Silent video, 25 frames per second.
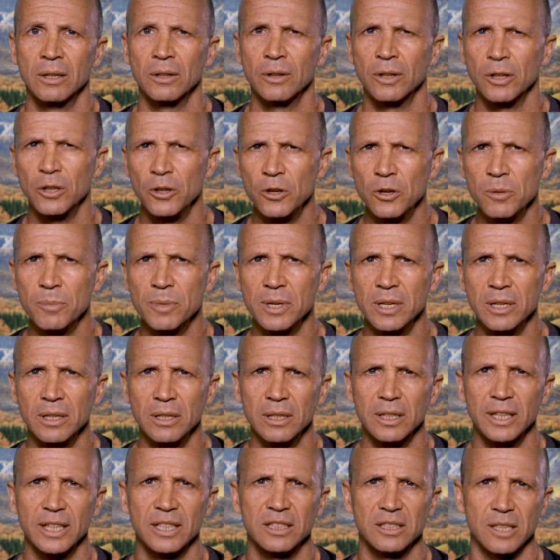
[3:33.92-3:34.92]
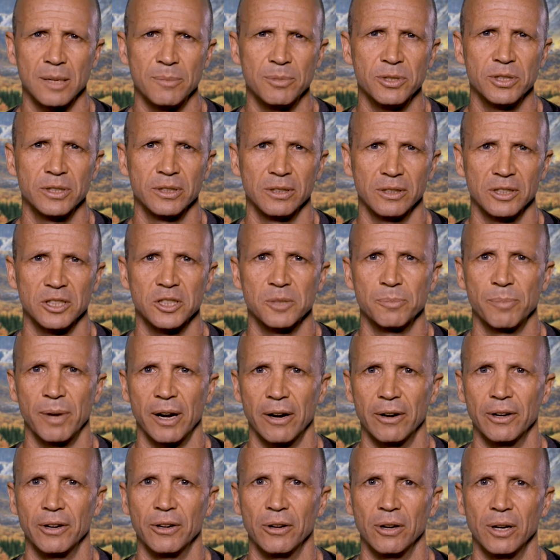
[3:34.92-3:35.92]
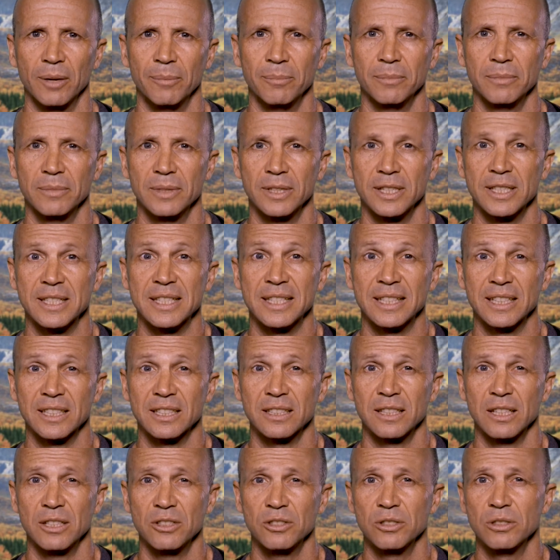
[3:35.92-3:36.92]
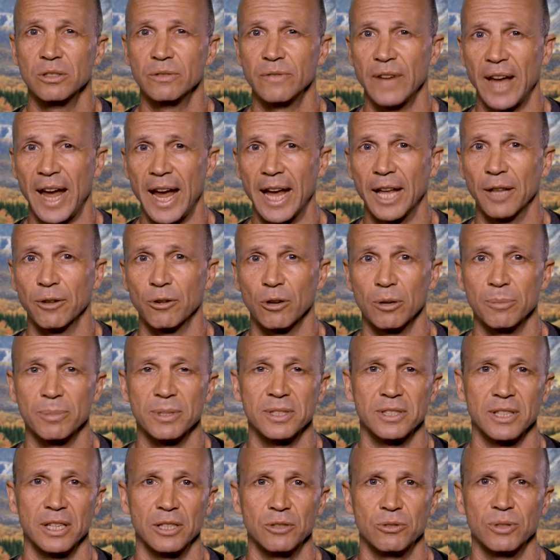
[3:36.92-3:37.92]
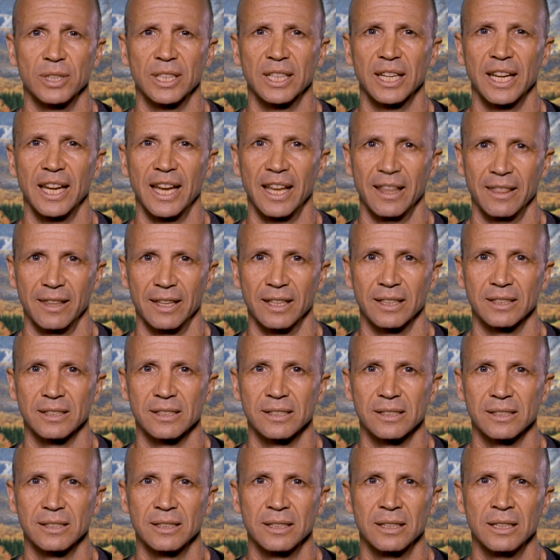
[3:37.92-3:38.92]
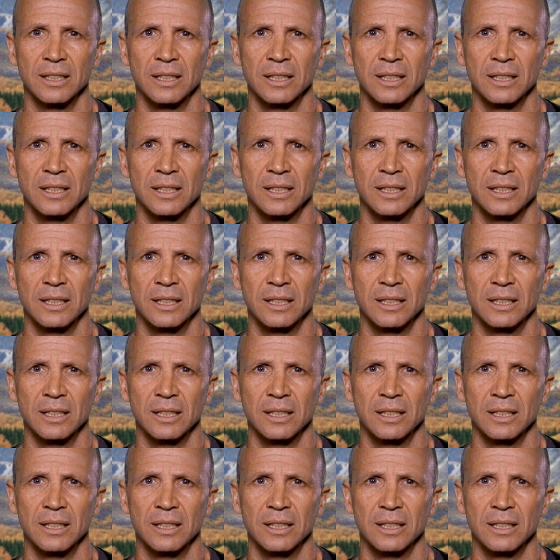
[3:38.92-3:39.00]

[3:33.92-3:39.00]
The human exemptionalist paradigm is an extension of anthropocentric ethics.